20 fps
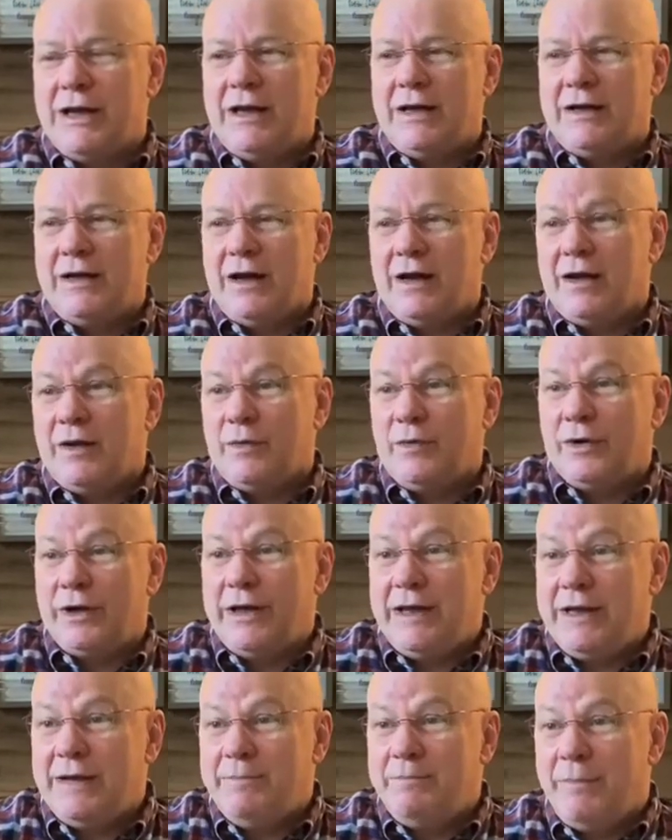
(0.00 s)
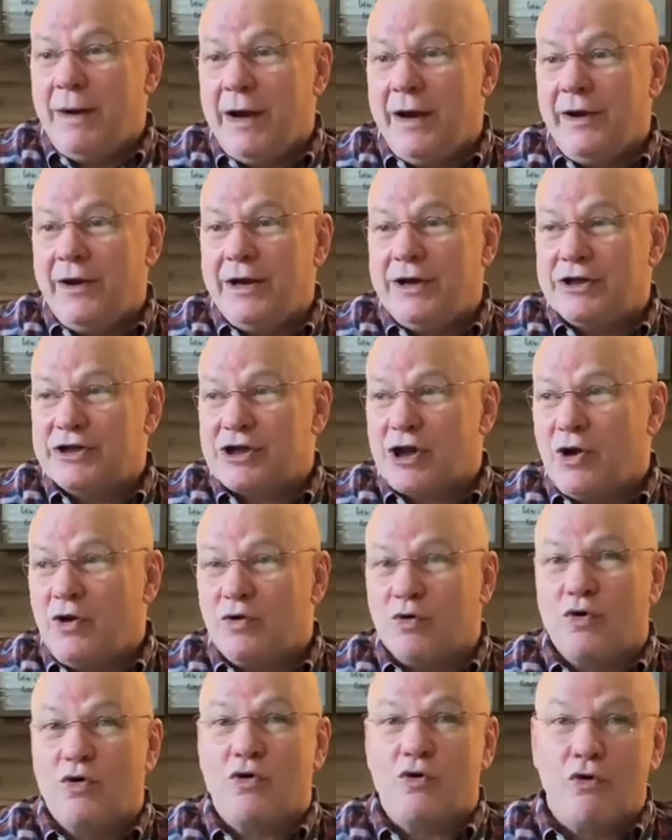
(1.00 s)
Not only would he bear his
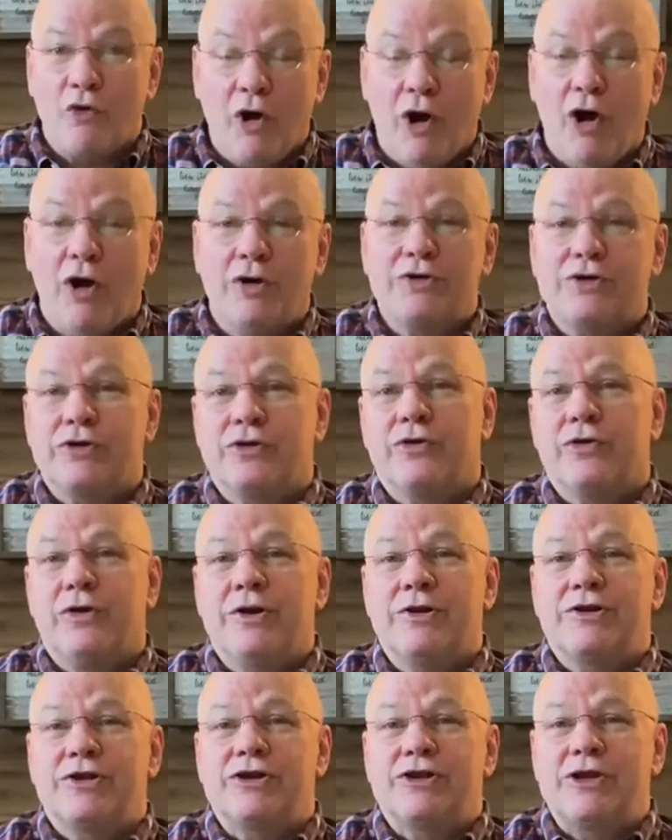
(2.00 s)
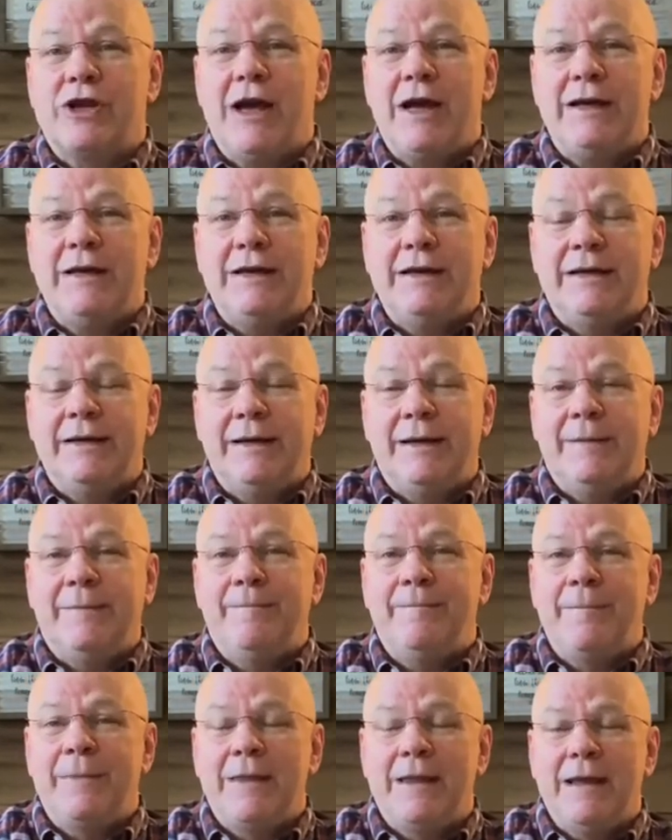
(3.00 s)
own cross, a cross assigned to
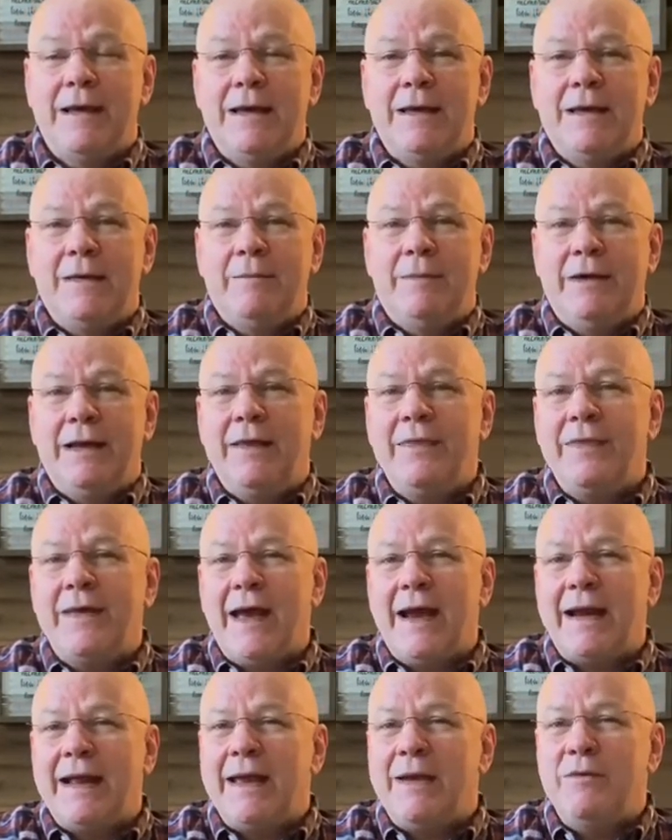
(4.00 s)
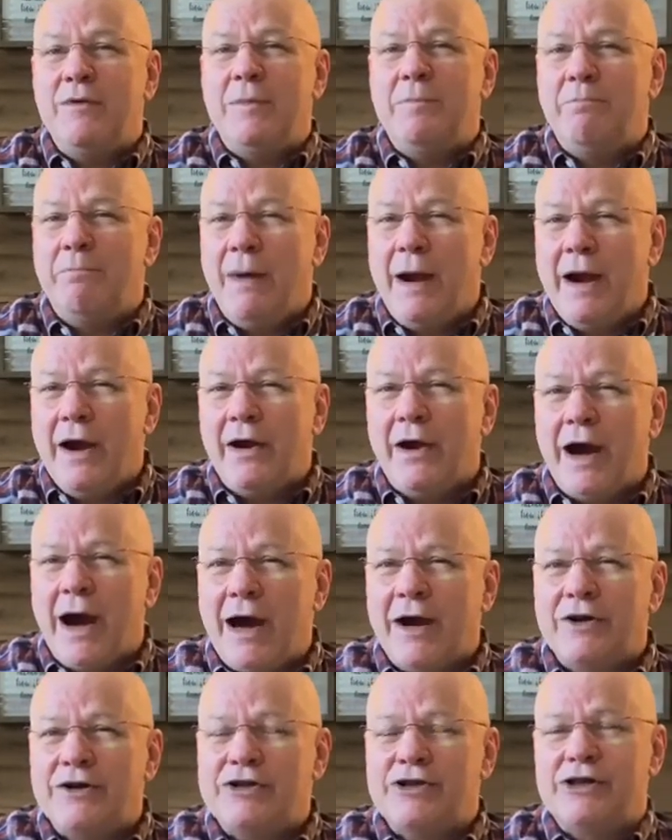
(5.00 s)
him, but in that he would bear
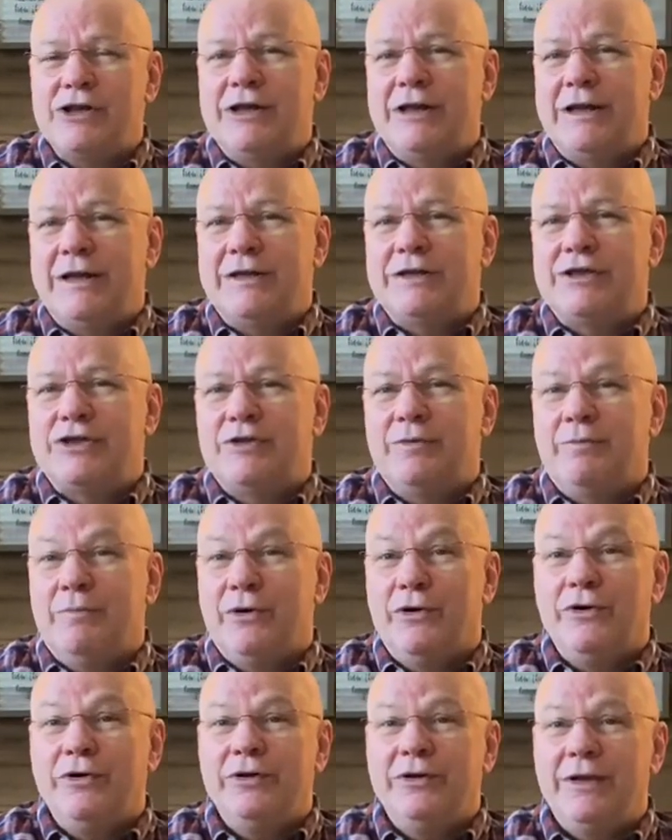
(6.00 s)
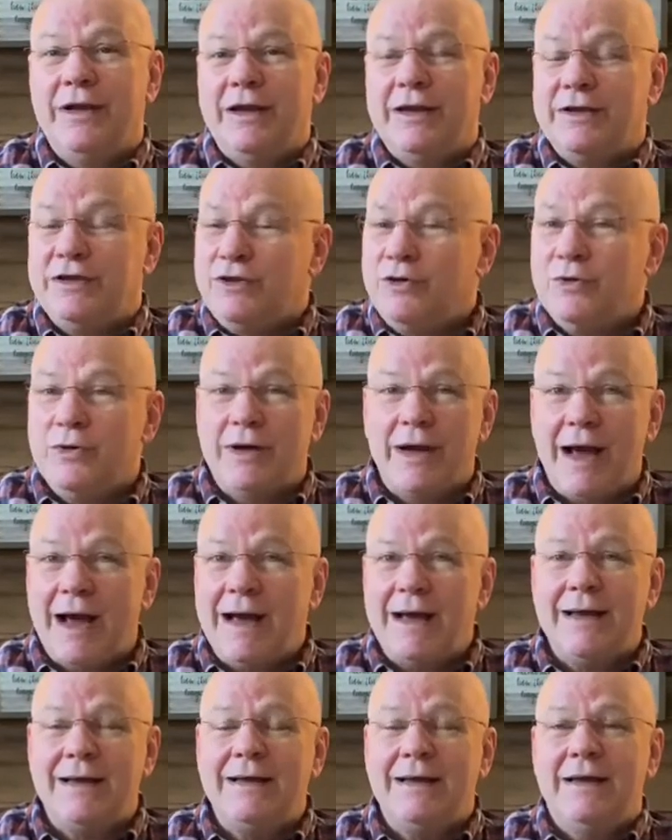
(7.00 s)
our sins, the burden that you and
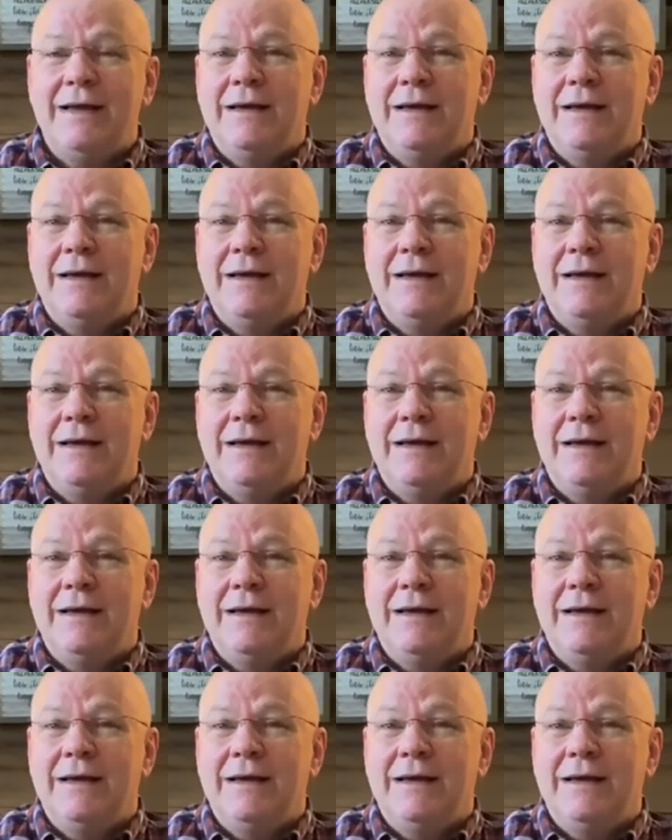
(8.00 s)
I